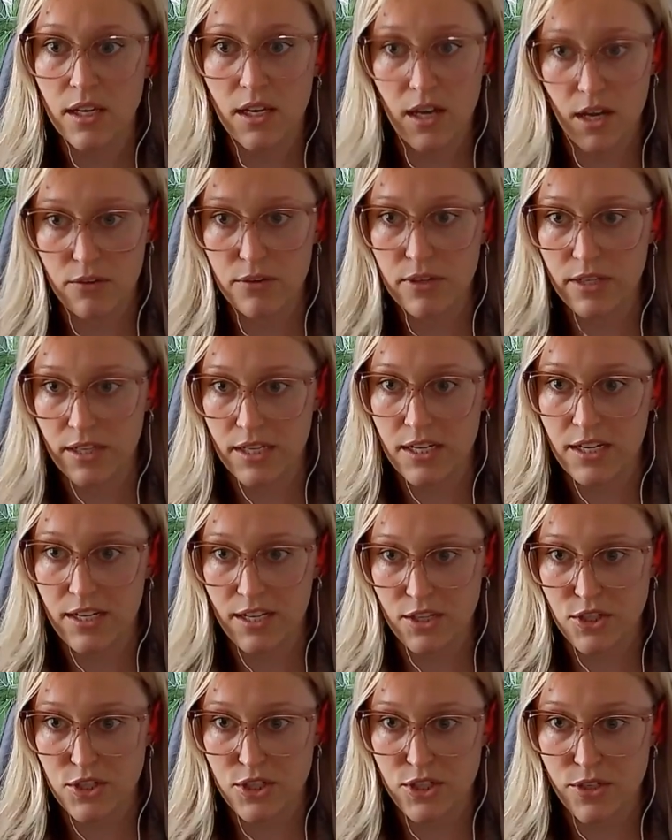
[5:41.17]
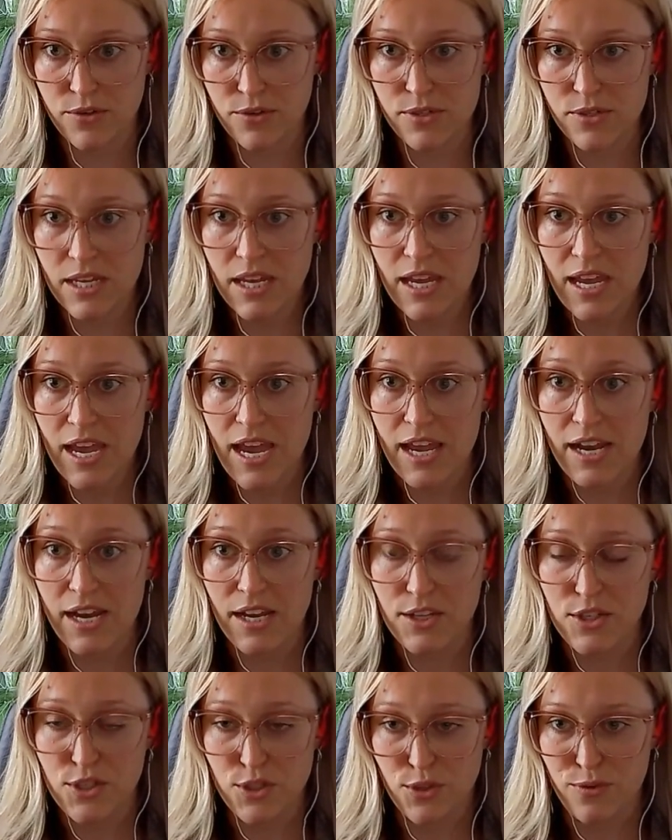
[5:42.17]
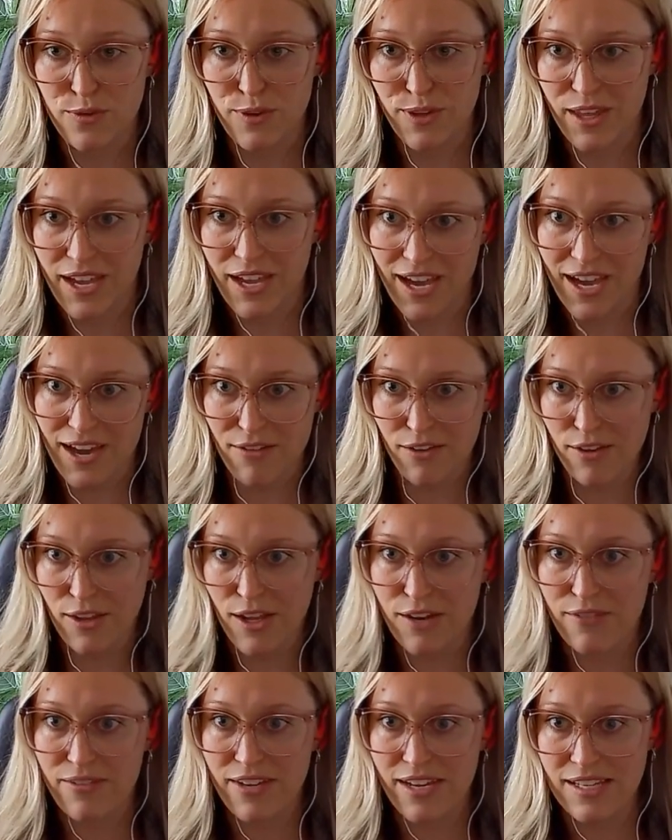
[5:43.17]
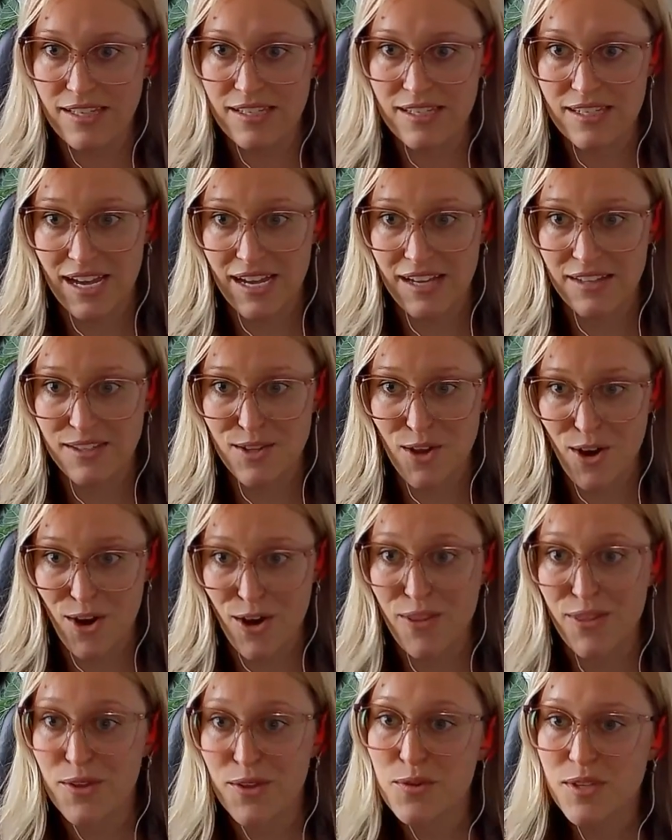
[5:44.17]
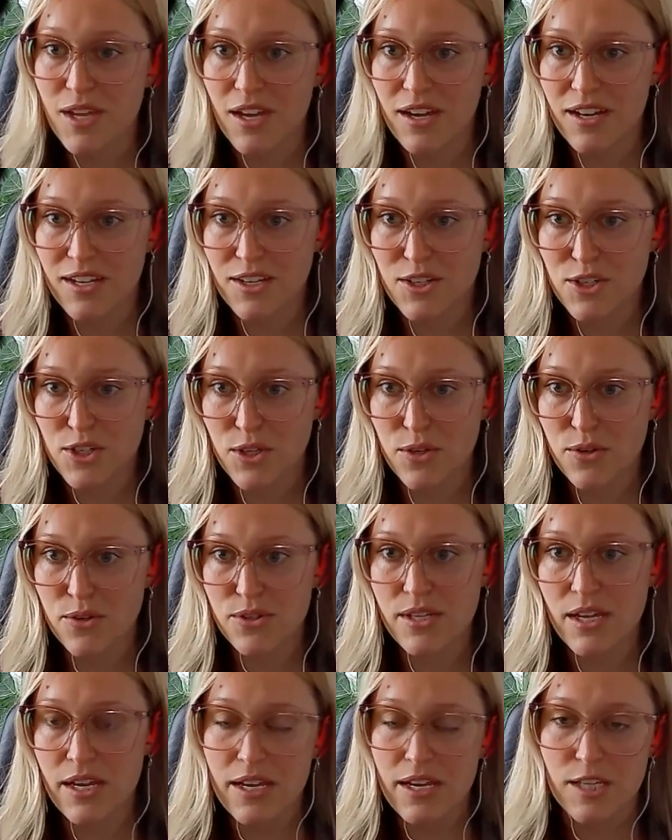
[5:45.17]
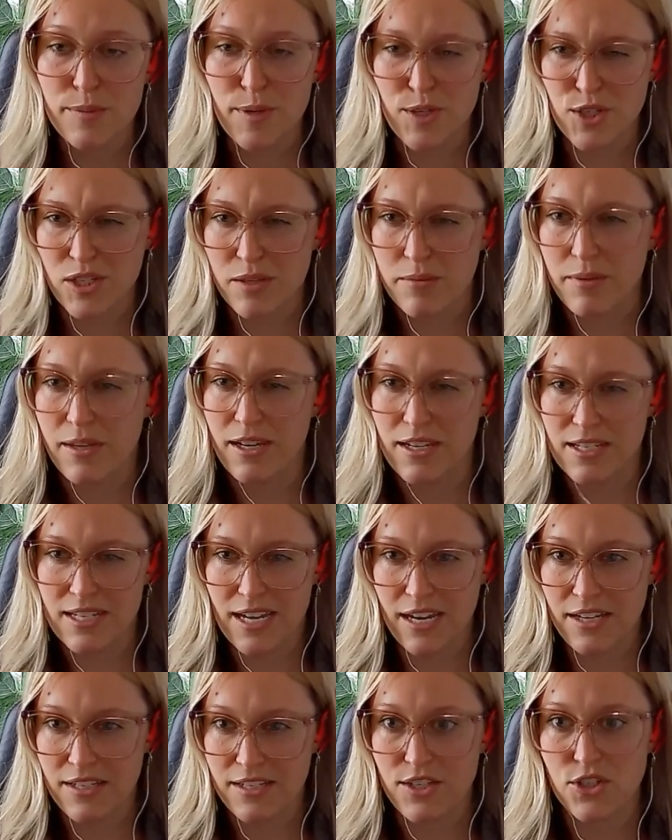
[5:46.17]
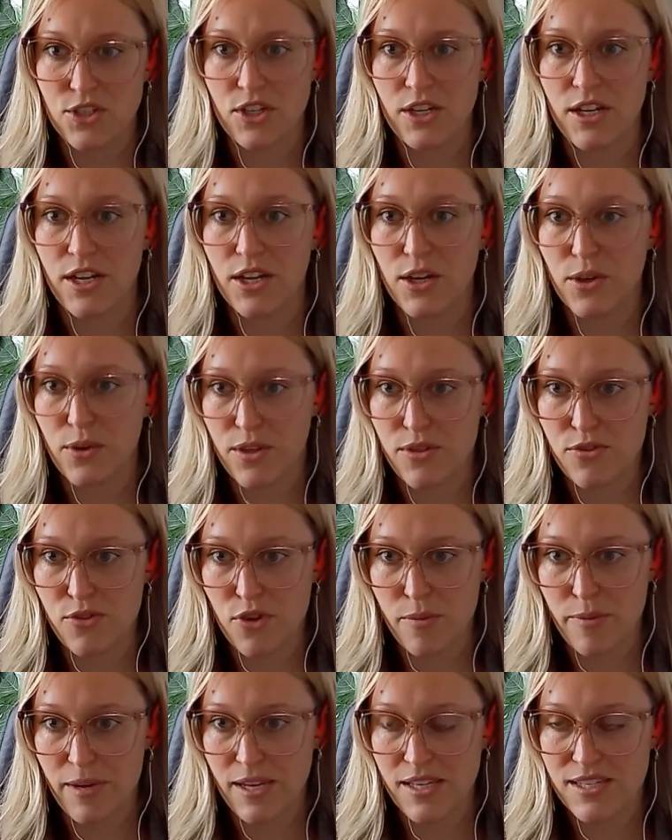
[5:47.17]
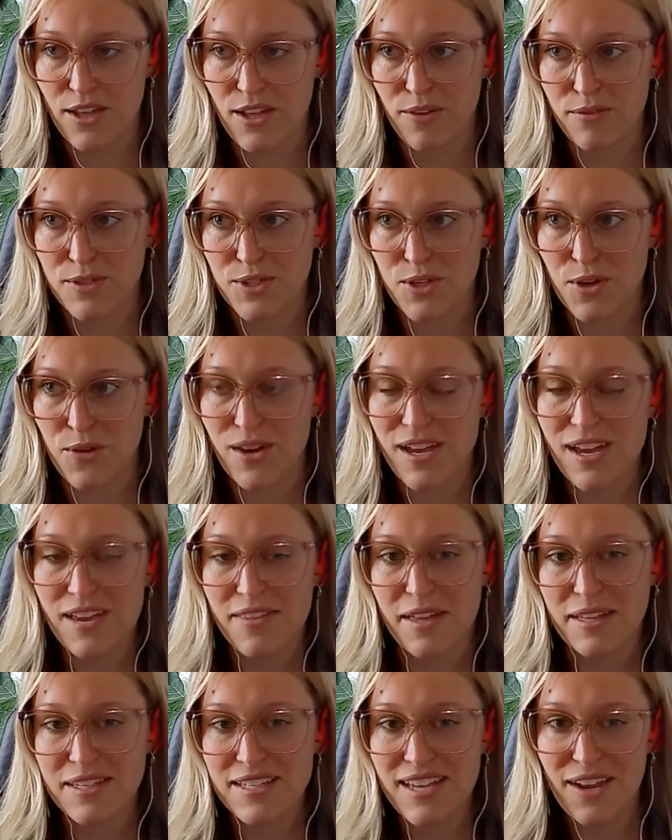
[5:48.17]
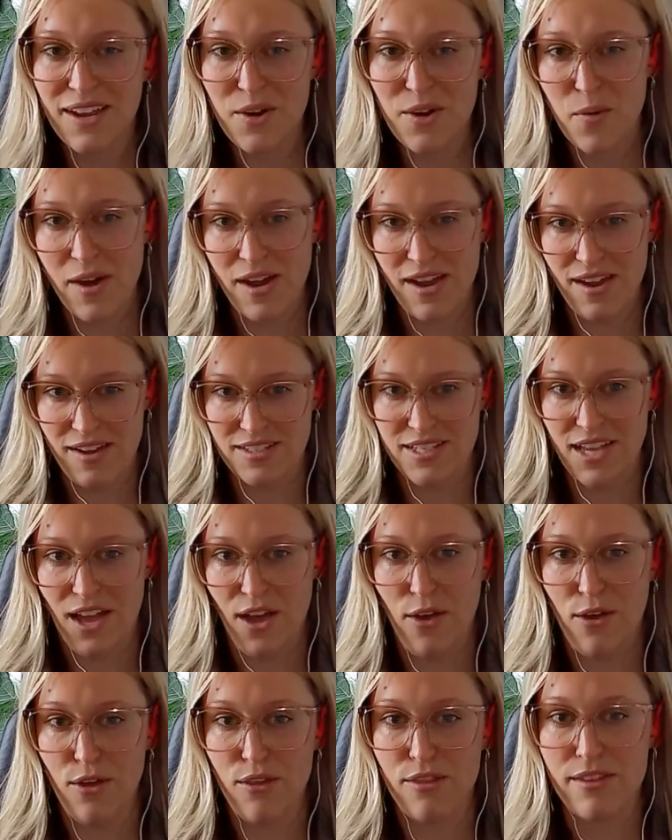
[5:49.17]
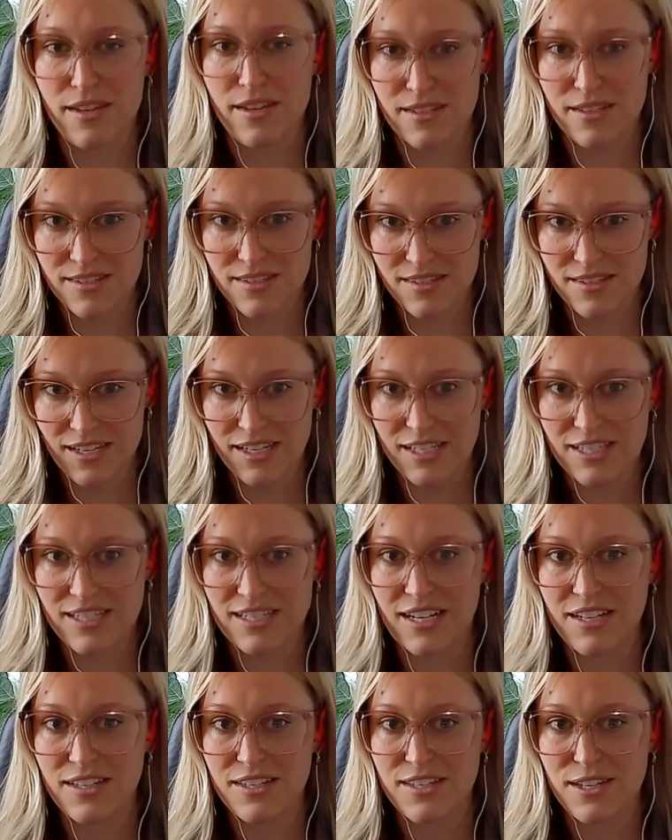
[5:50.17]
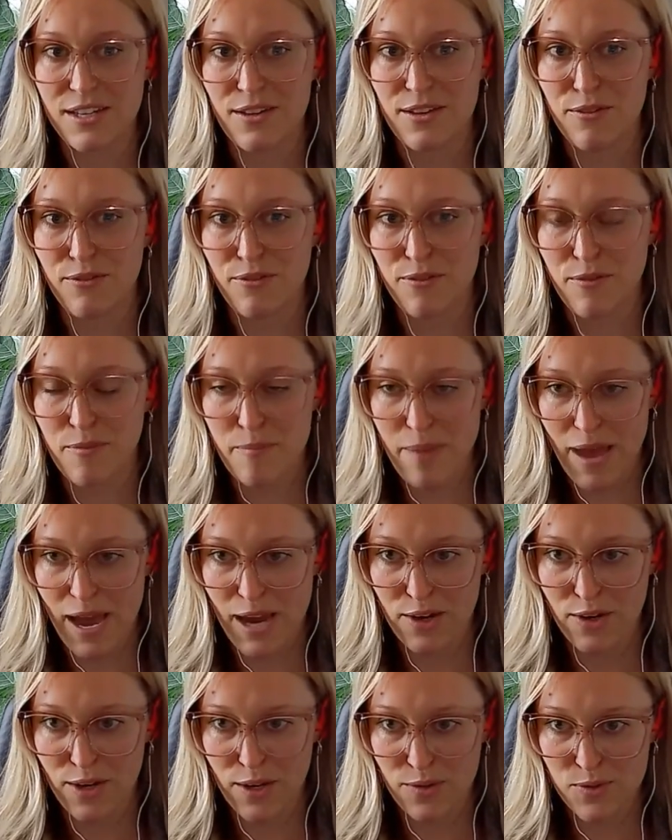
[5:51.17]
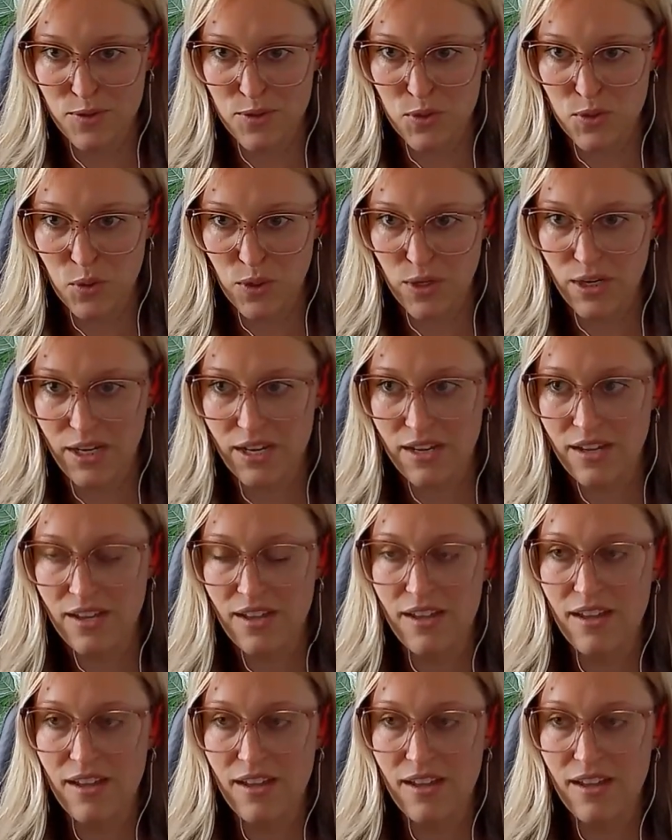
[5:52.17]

gut related issues. And I do feel like I have a lot of insights on those gut issues, especially being a dietitian and going through it myself. So that's kind of why I tell this extensive background story,